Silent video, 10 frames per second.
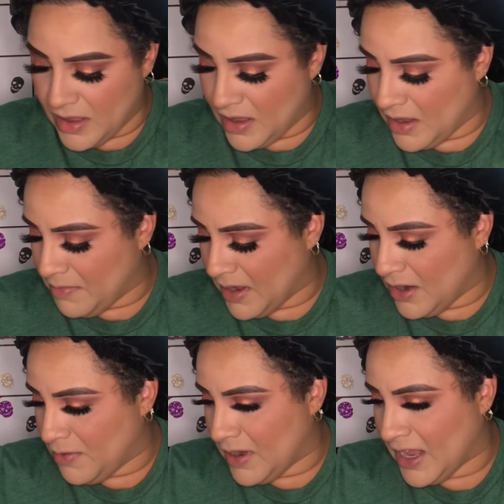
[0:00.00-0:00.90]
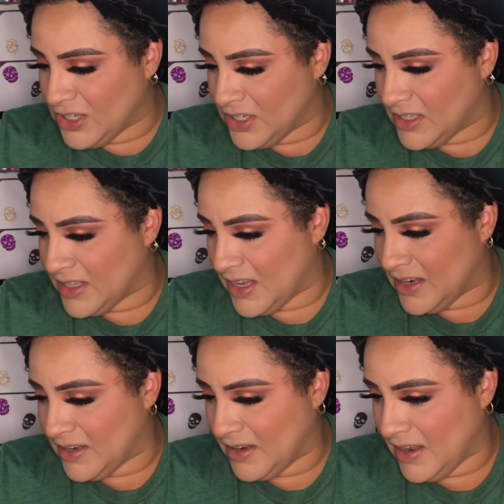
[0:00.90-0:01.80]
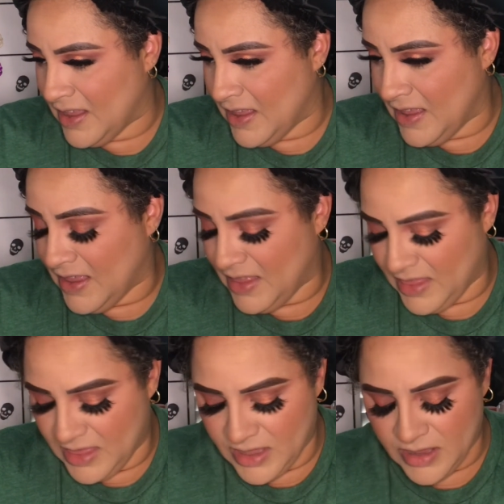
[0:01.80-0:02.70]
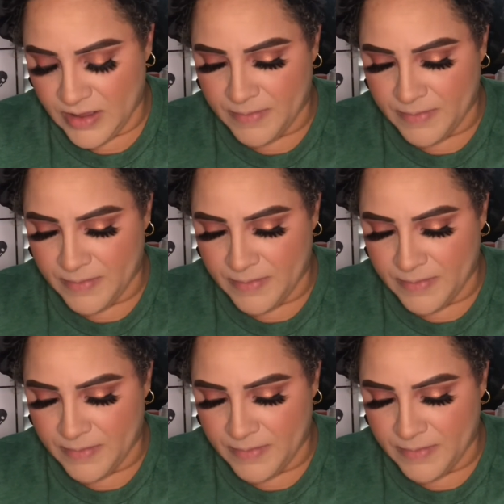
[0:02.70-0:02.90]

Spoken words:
on my lower lashes than the